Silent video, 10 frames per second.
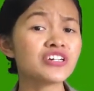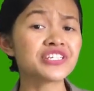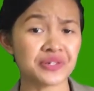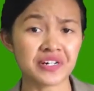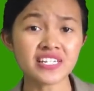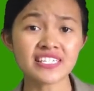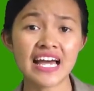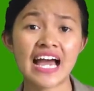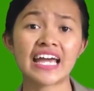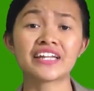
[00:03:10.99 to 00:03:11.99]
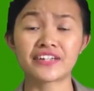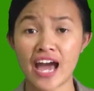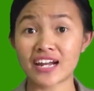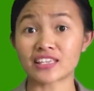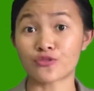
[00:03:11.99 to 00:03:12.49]
features in
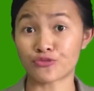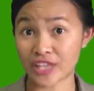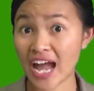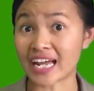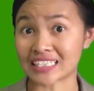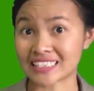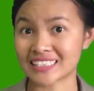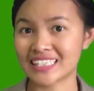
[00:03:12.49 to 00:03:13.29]
narrative text?